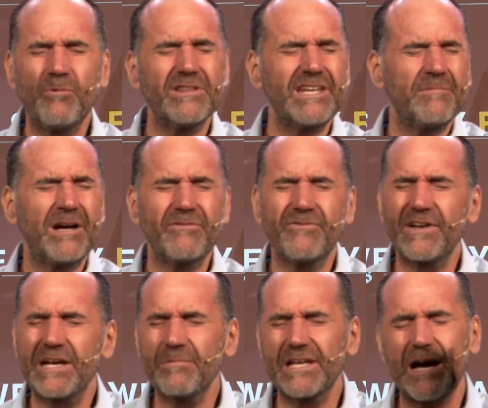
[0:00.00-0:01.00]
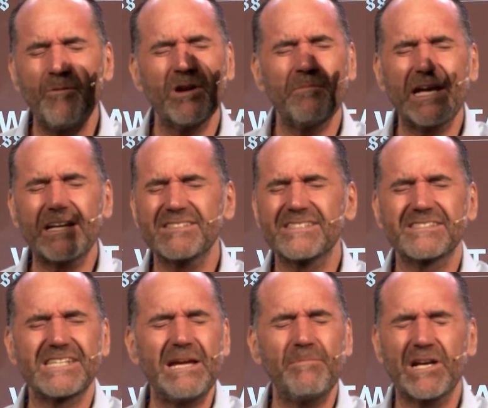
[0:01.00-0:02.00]
want that in my family. I want to make a
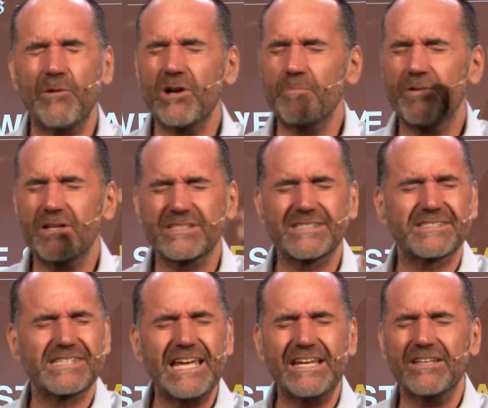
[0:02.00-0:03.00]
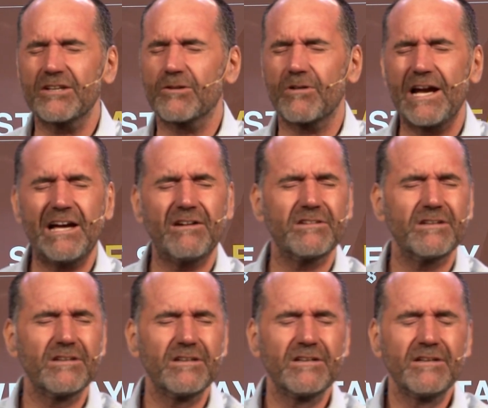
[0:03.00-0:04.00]
statement. I want to put a stake in the ground
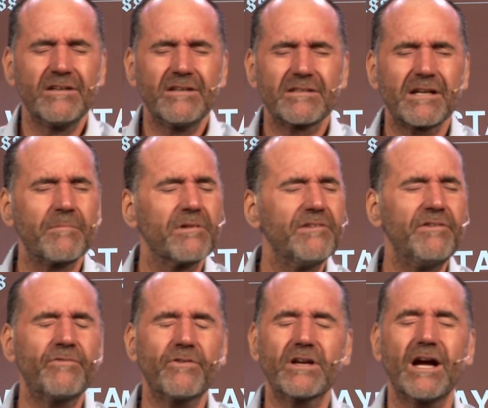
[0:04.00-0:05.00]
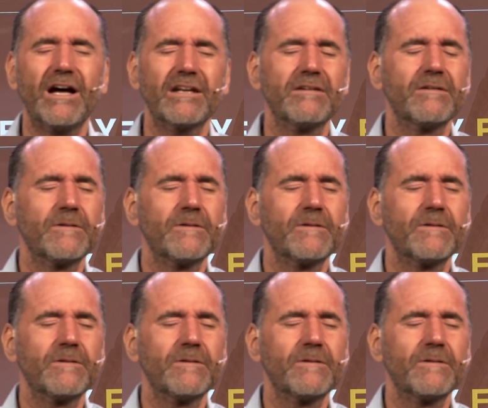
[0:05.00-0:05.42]
that I'm living for God.